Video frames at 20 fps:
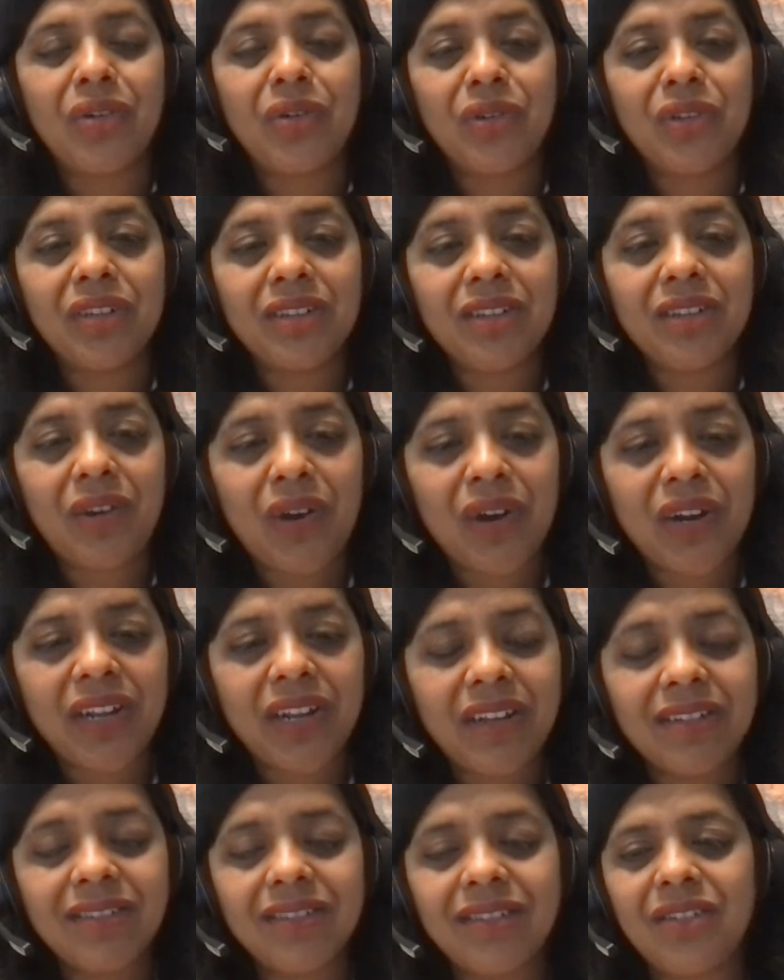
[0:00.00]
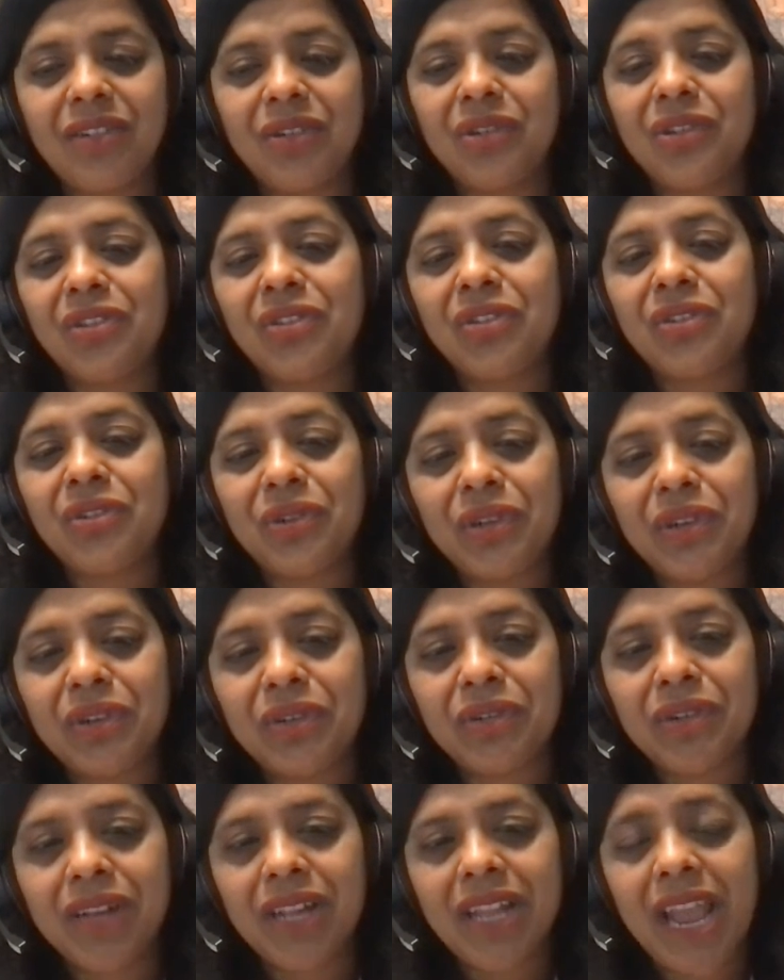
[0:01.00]
know the audience, know the story
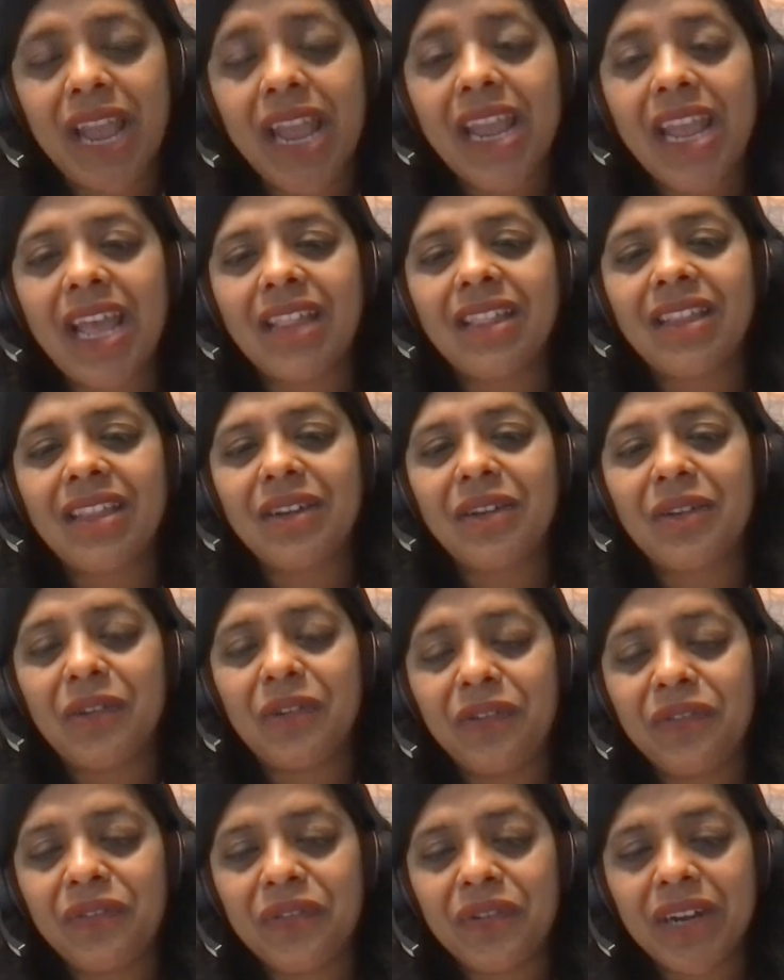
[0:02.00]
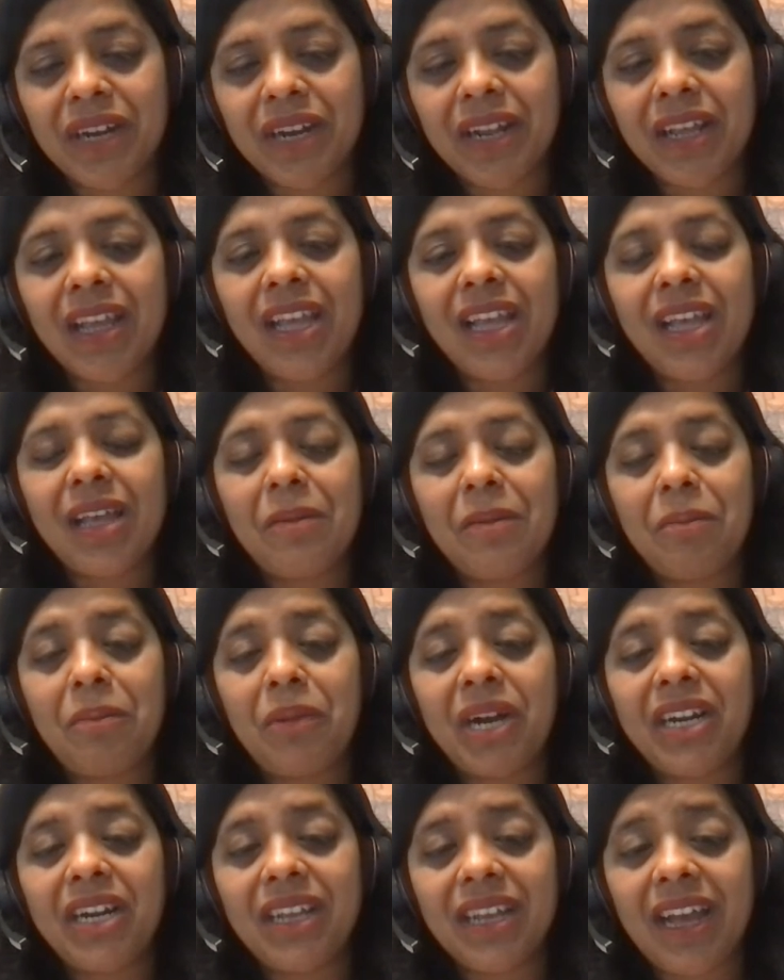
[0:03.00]
you're relaying, and then go for it.
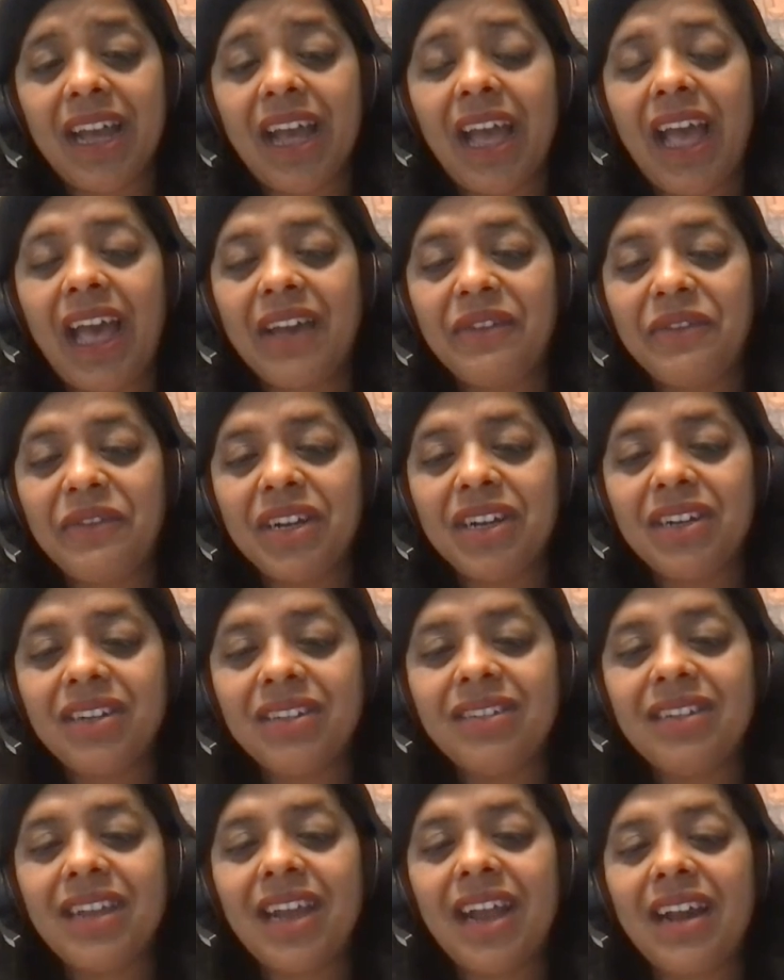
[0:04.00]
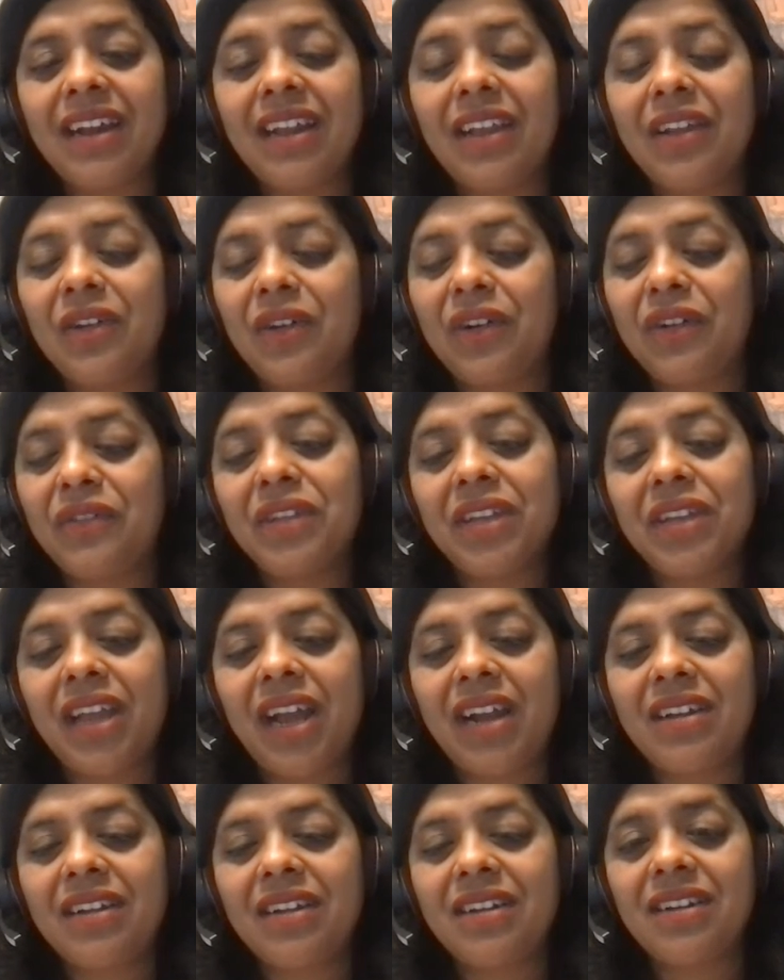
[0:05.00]
But yeah, have an understanding of the
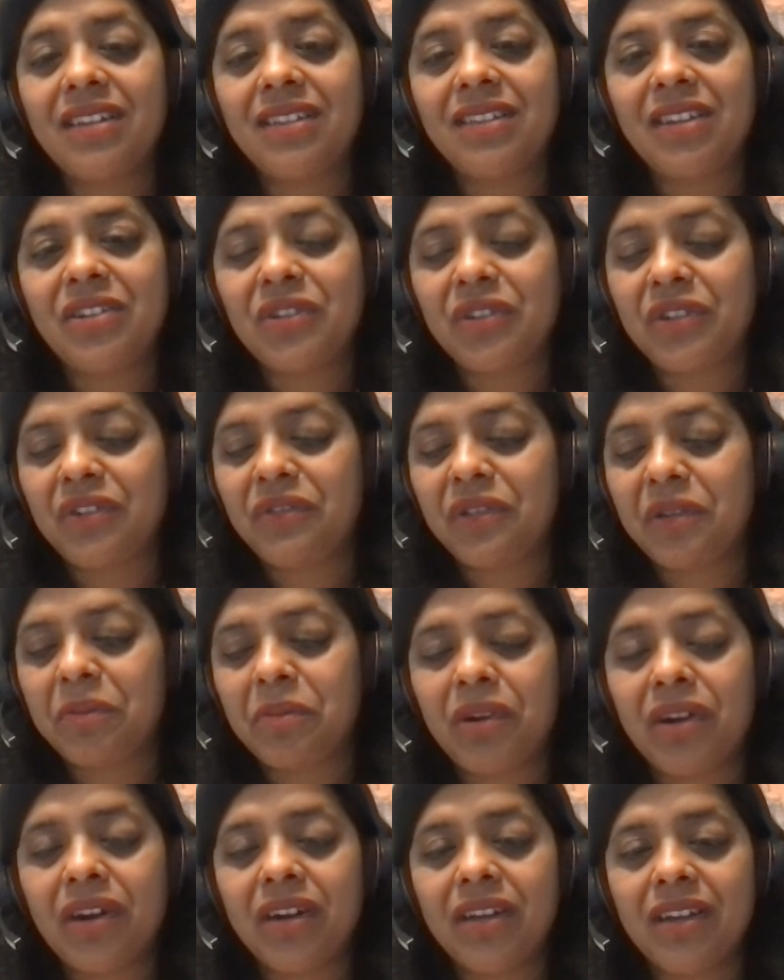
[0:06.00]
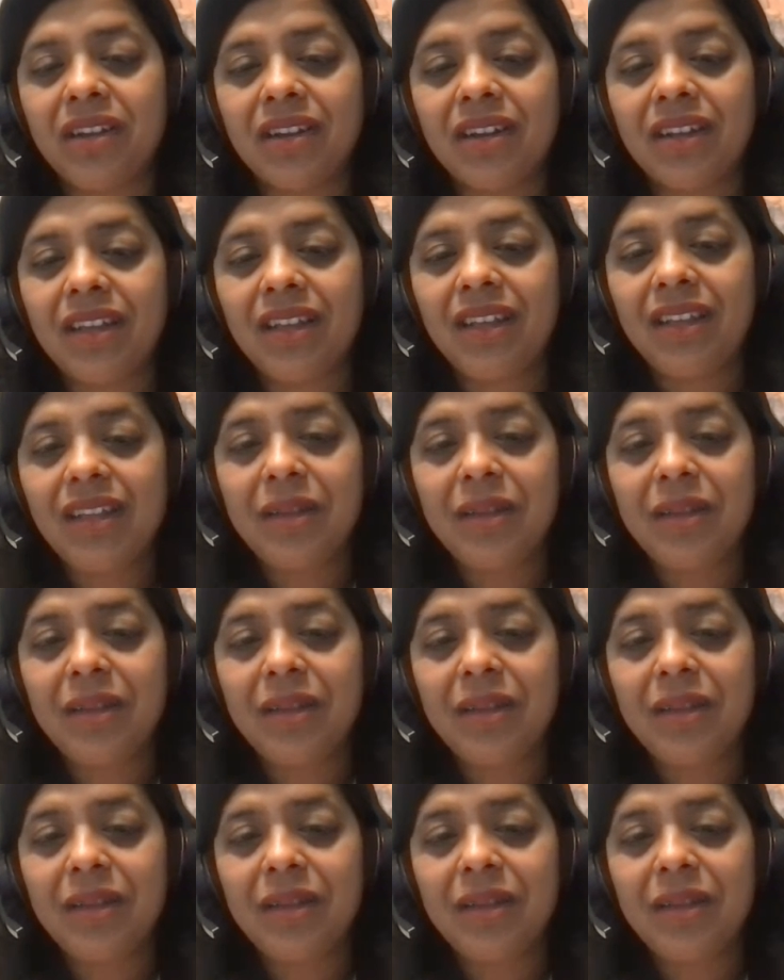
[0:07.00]
categorization of your product.